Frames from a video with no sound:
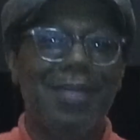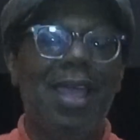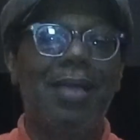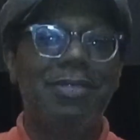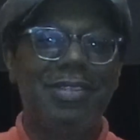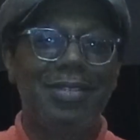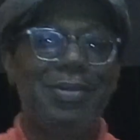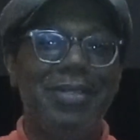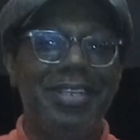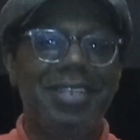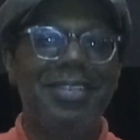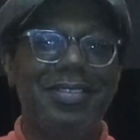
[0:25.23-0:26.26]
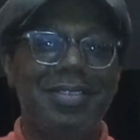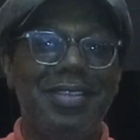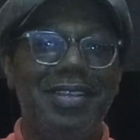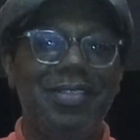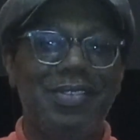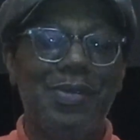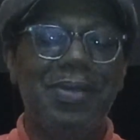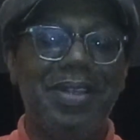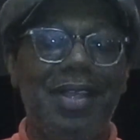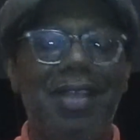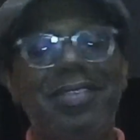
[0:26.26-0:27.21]
Absolutely. It is a
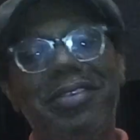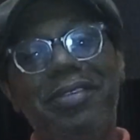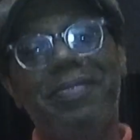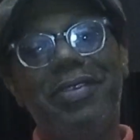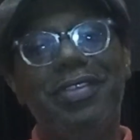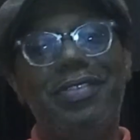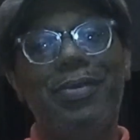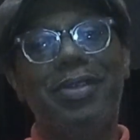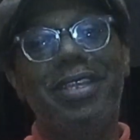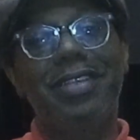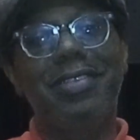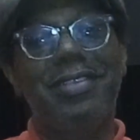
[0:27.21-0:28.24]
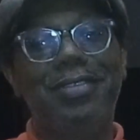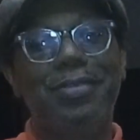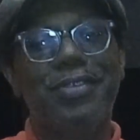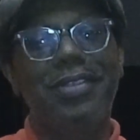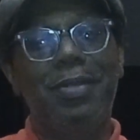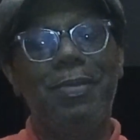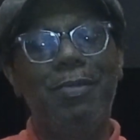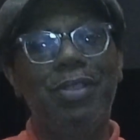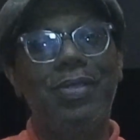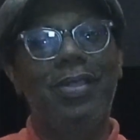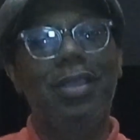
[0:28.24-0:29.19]
historic concert for a historic institution. I mean,
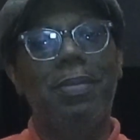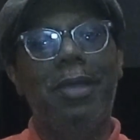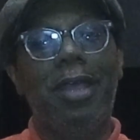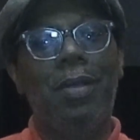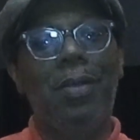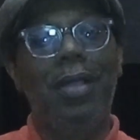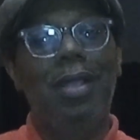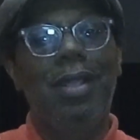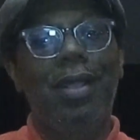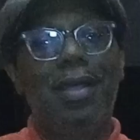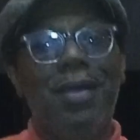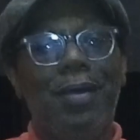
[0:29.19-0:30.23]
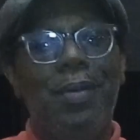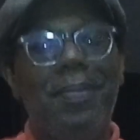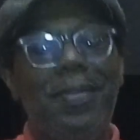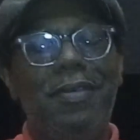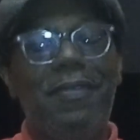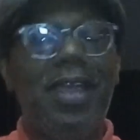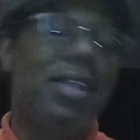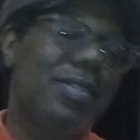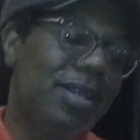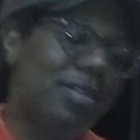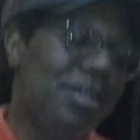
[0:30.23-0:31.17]
when you think about the
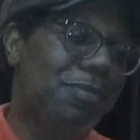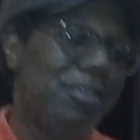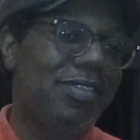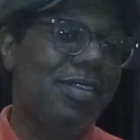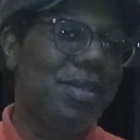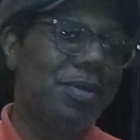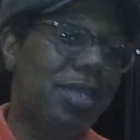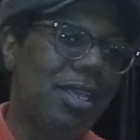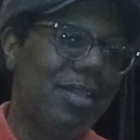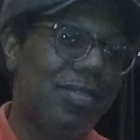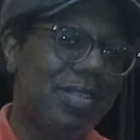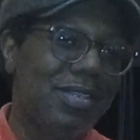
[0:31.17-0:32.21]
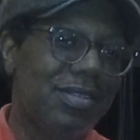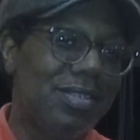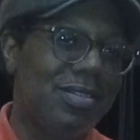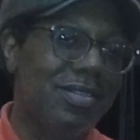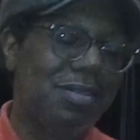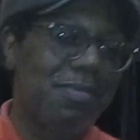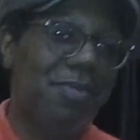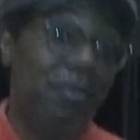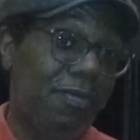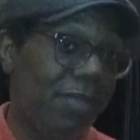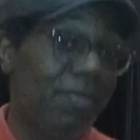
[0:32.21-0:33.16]
fact that WCLK has existed
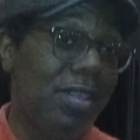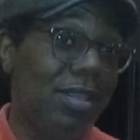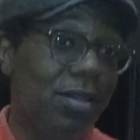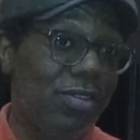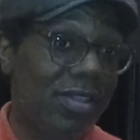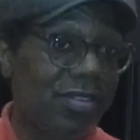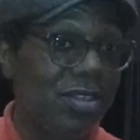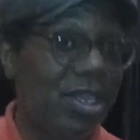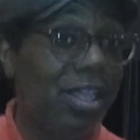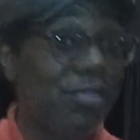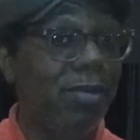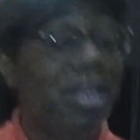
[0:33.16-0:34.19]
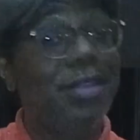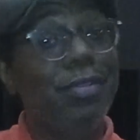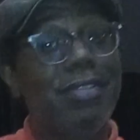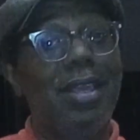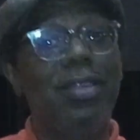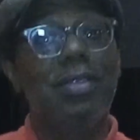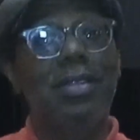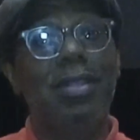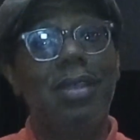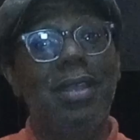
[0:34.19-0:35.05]
for 50 years as a jazz radio station,